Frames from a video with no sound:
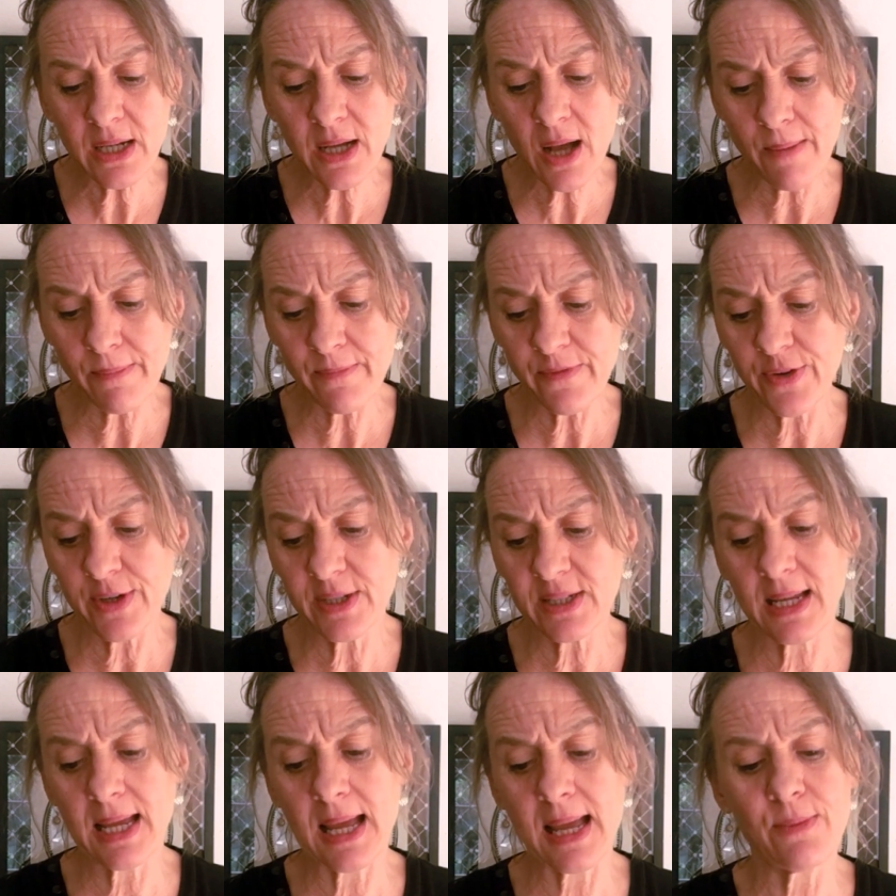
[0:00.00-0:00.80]

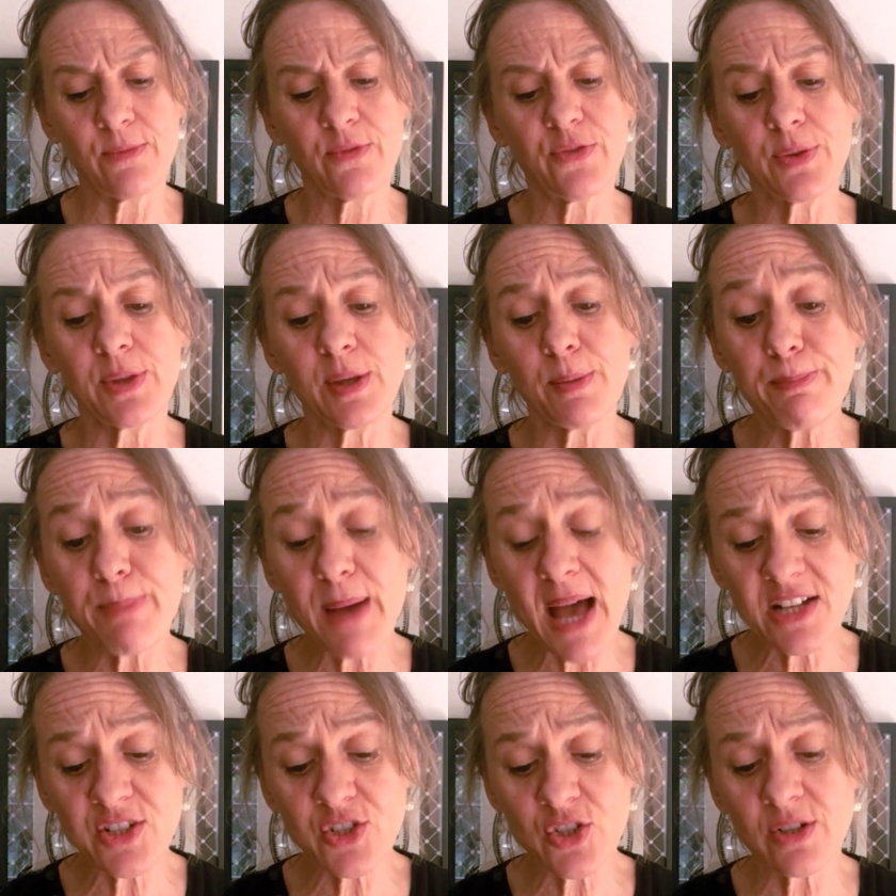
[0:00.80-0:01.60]
comfort came from the
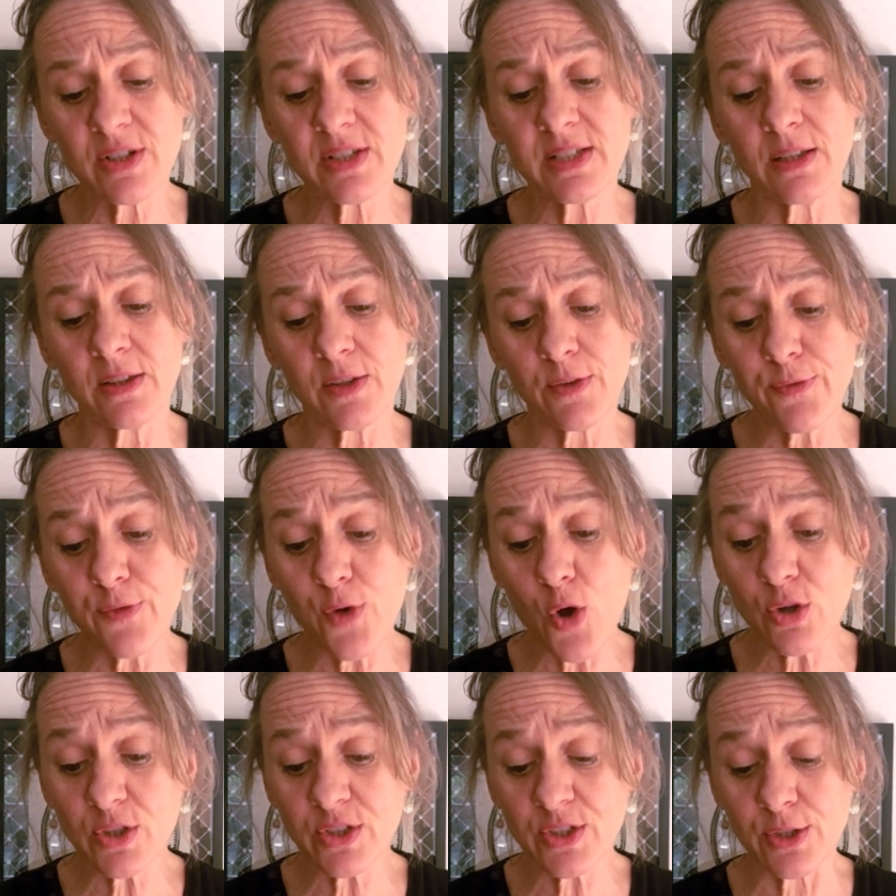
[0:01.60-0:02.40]
badgers and the
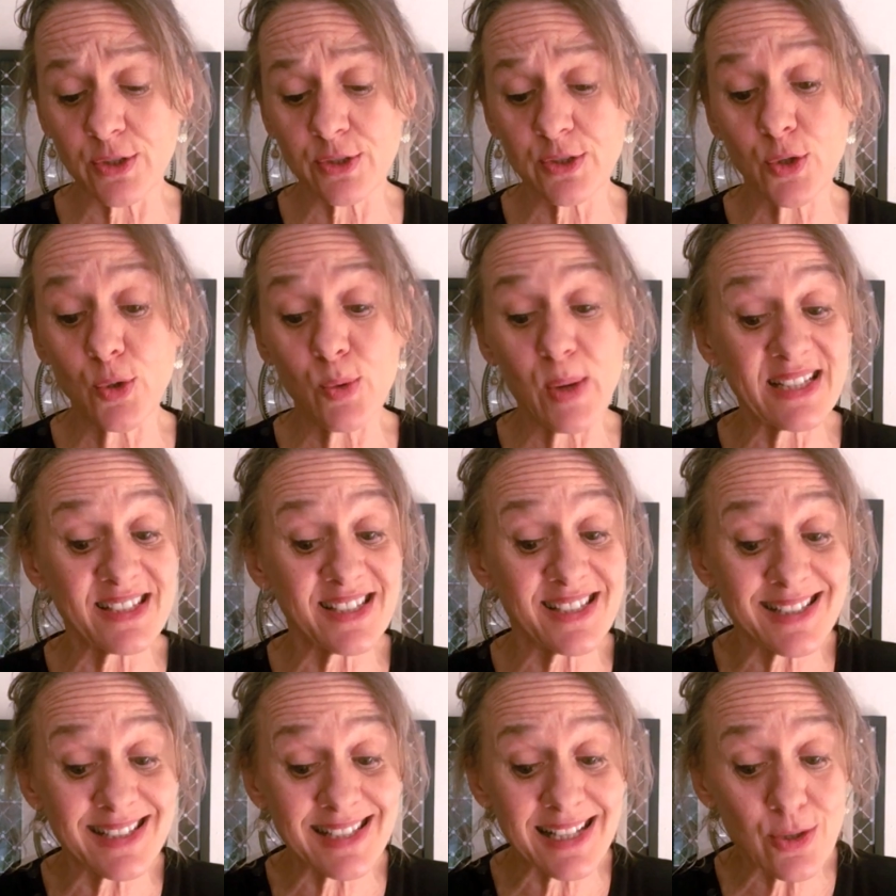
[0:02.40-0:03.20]
foxes who had
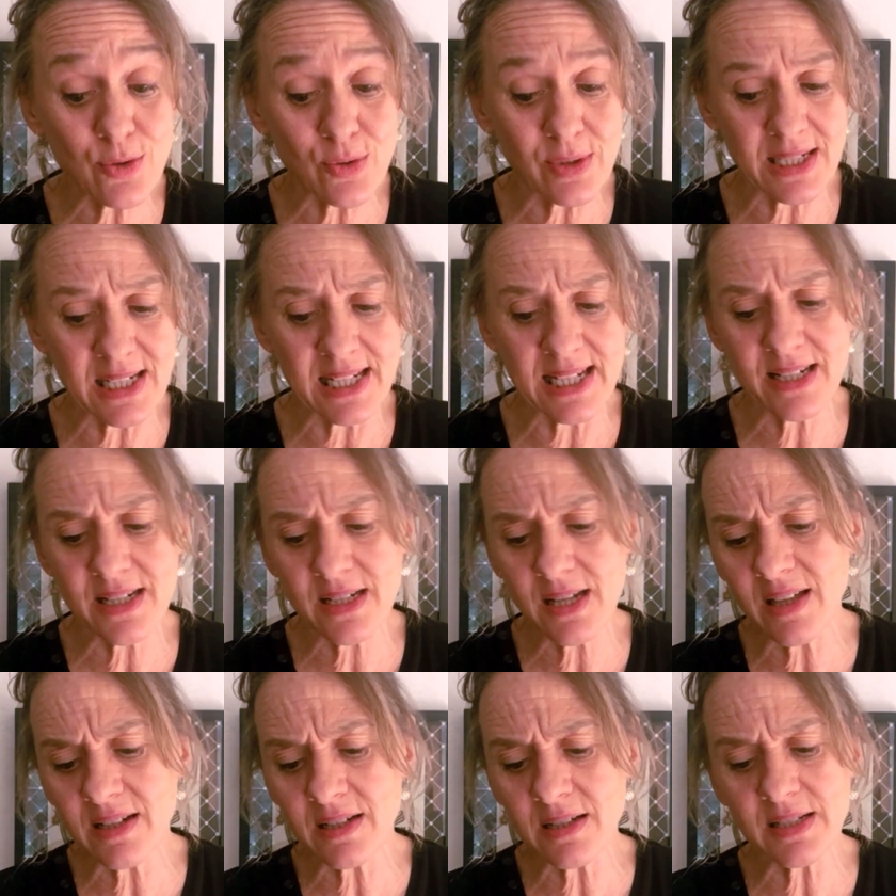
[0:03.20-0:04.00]
secretly
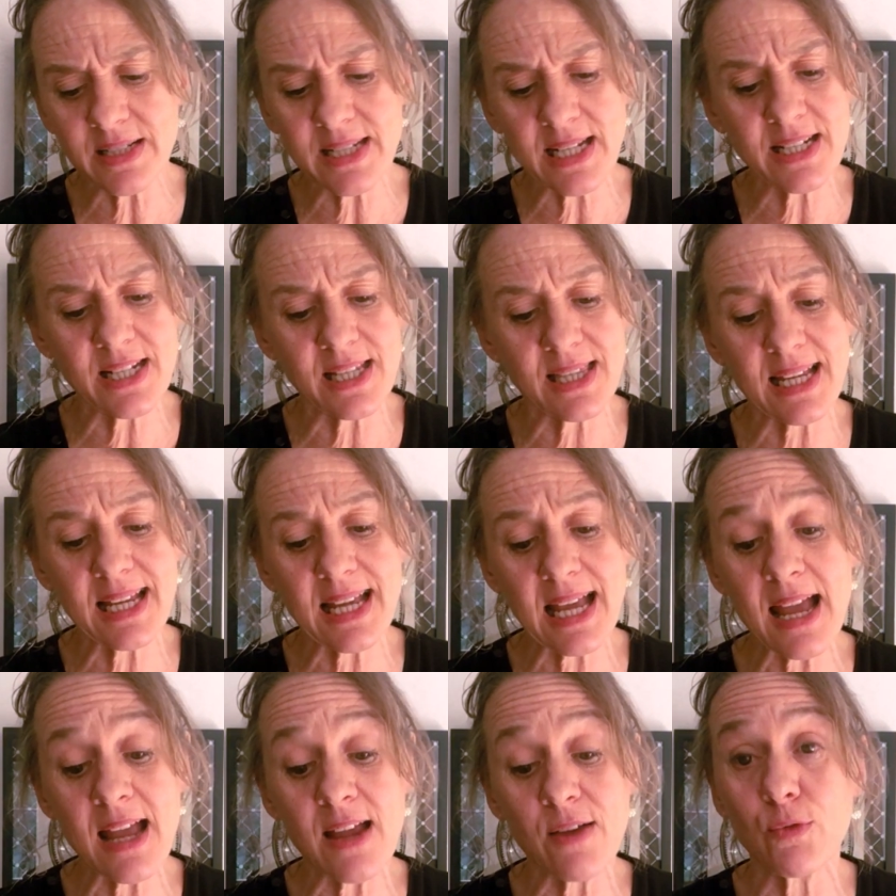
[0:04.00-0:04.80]
tunnelled into the
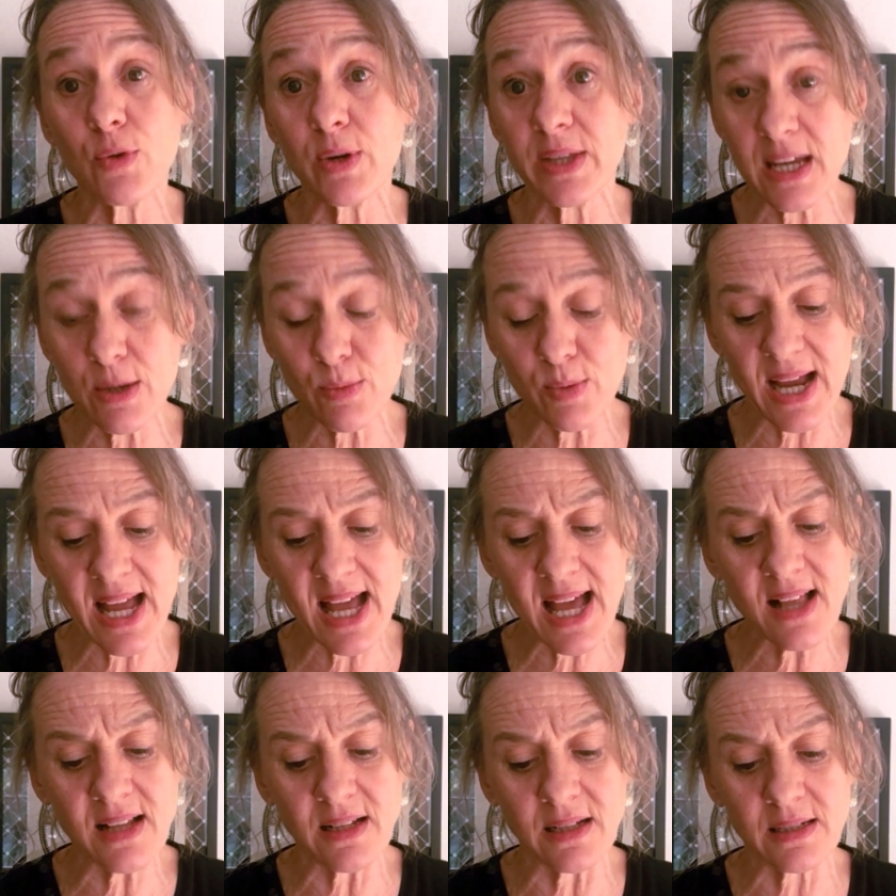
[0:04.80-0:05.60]
cave where they were
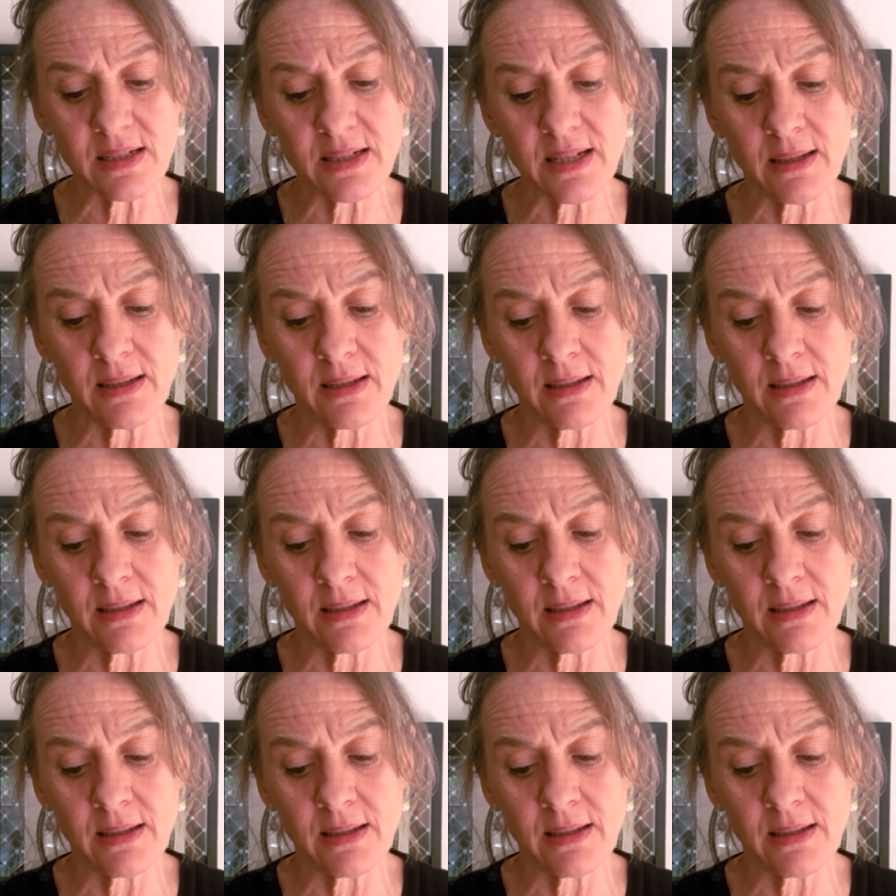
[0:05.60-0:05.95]
held.